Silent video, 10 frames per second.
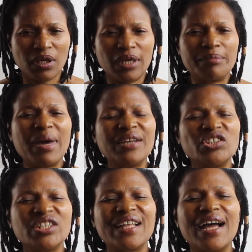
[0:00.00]
And
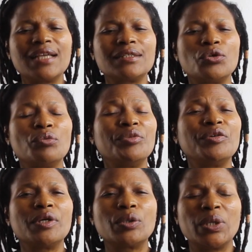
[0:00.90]
magic that has no
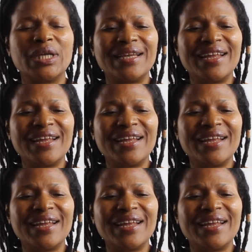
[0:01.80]
miracle in